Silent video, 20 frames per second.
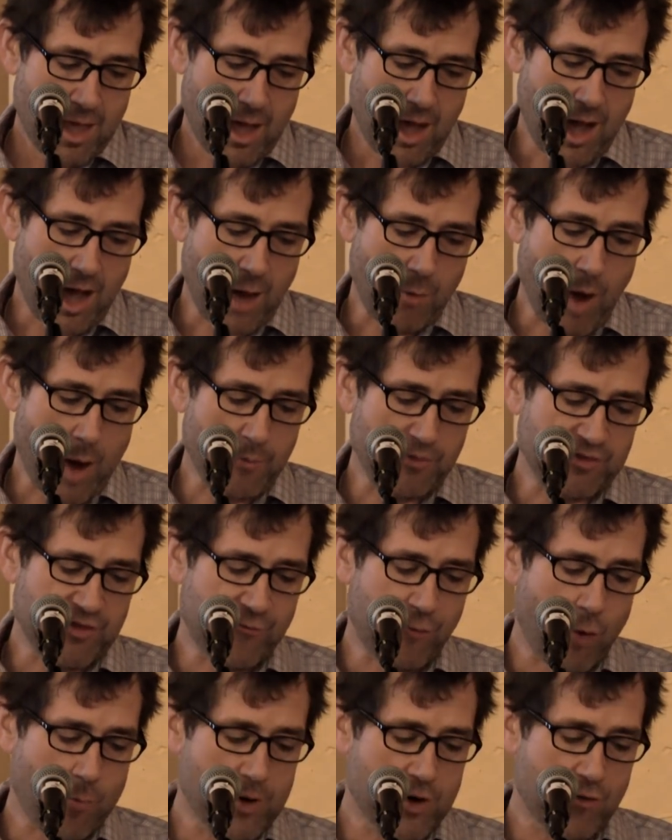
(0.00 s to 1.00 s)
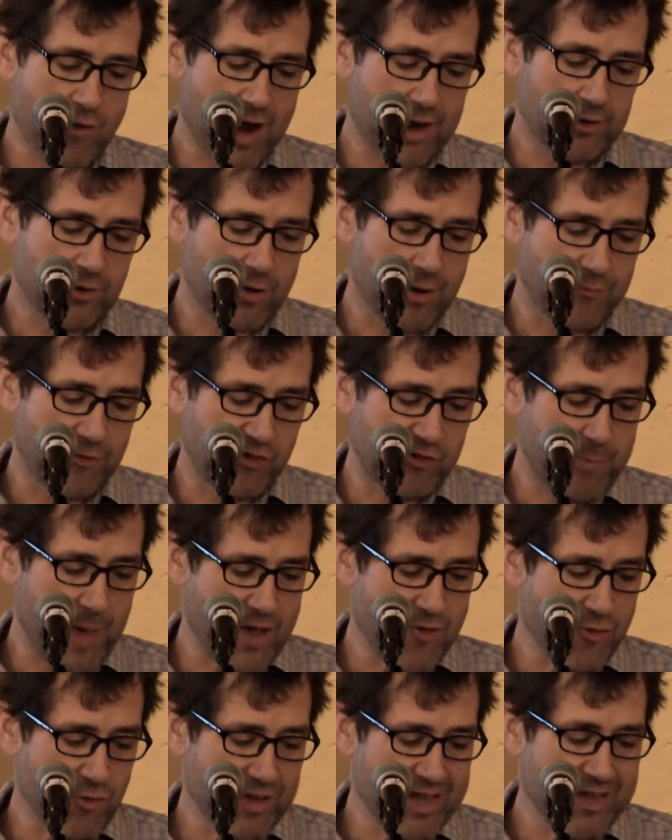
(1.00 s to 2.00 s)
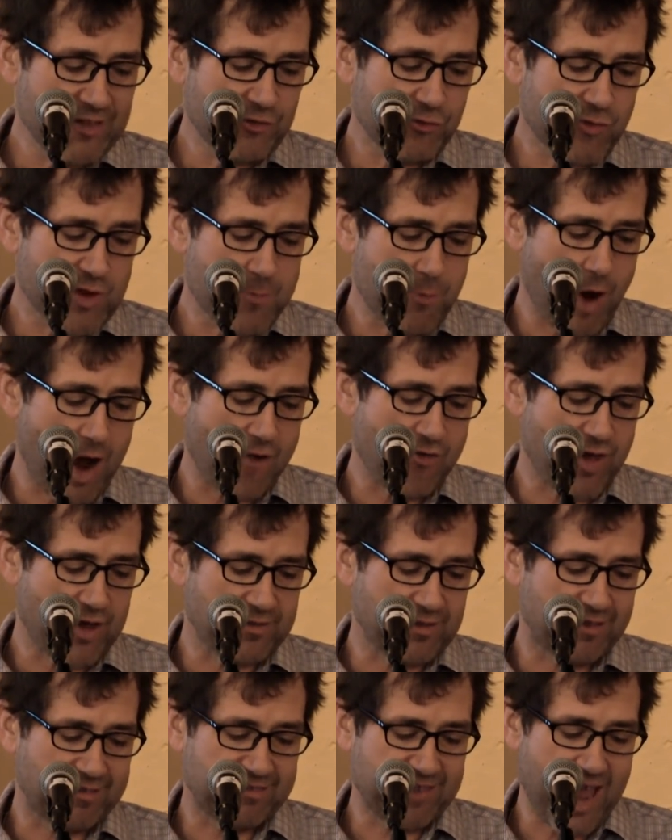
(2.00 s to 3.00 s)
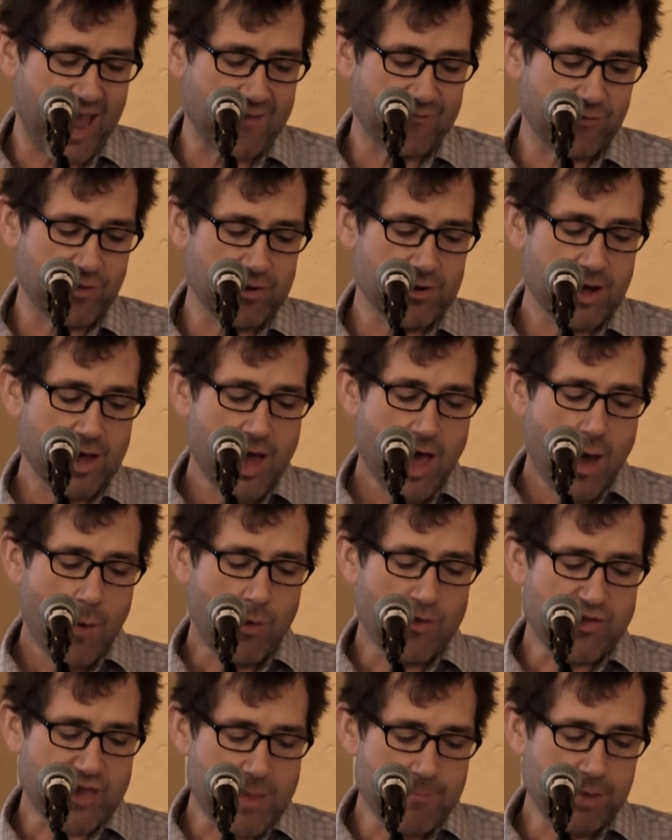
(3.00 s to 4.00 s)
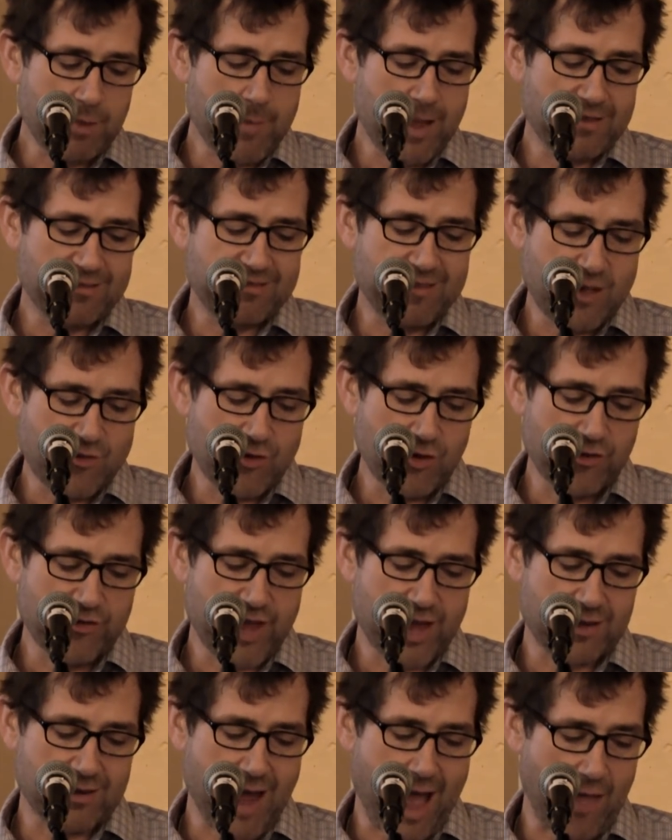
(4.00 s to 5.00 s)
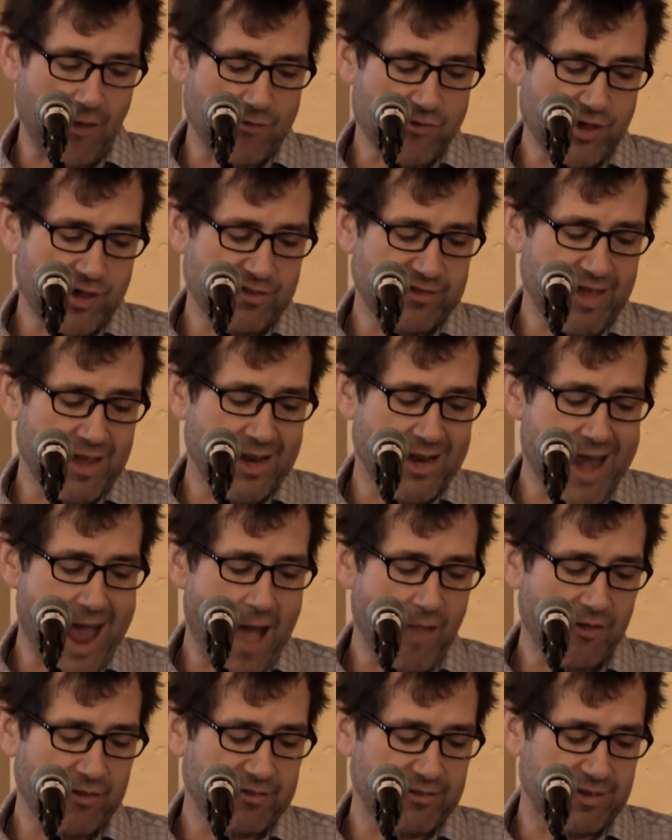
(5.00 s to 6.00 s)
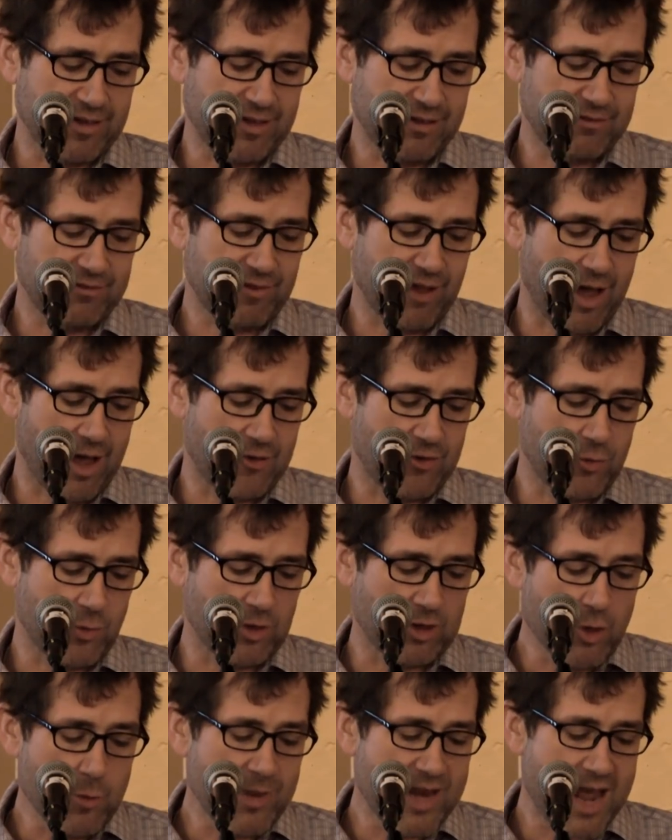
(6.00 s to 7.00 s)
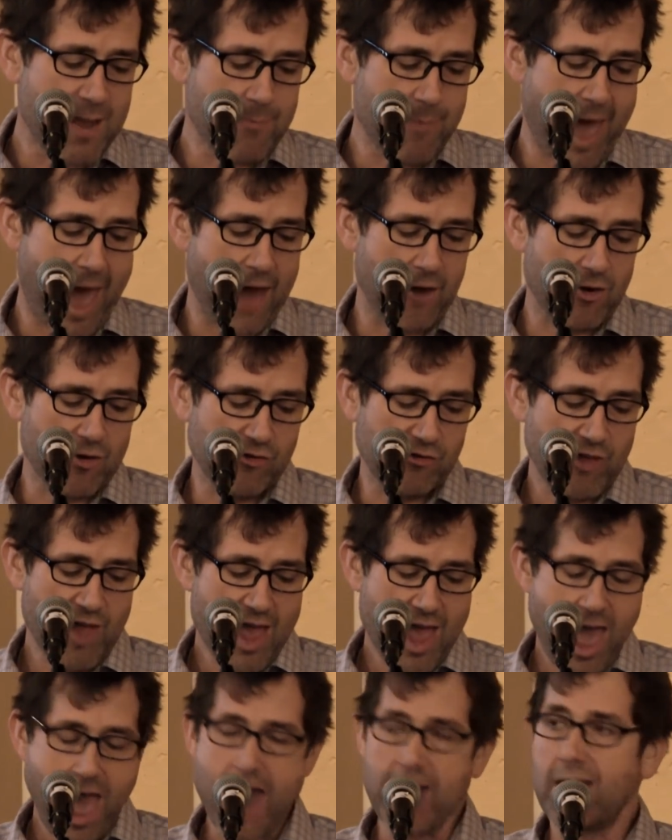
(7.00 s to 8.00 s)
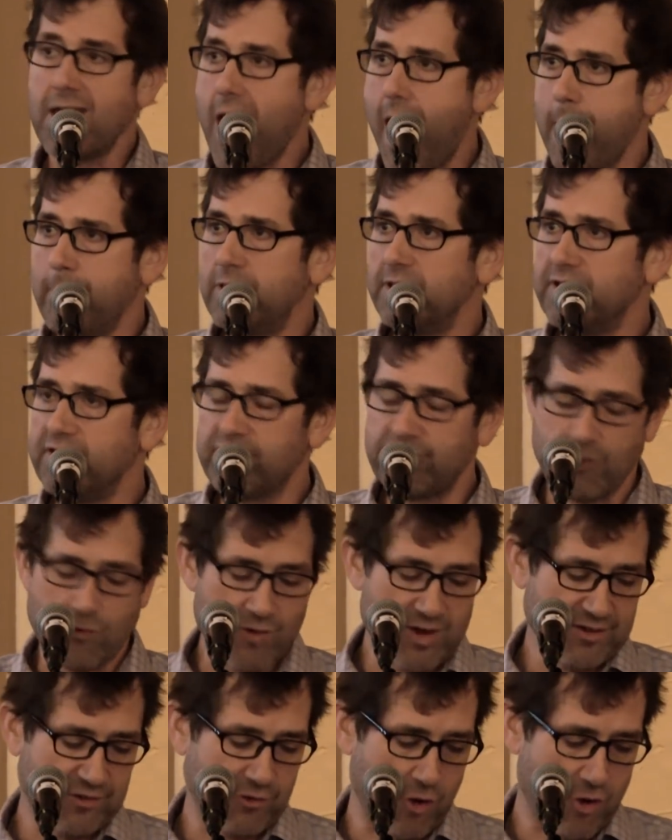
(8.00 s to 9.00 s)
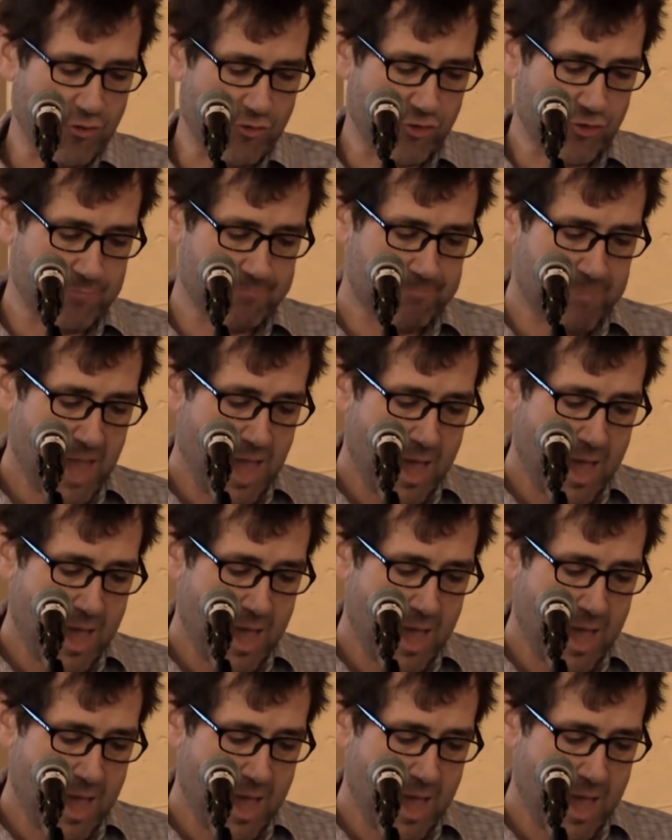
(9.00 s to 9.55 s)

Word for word: Uh, White was the former director of the Spatial History Project at Stanford, which implements digital technologies and analyses uh, to illuminate patterns and anomalies for research.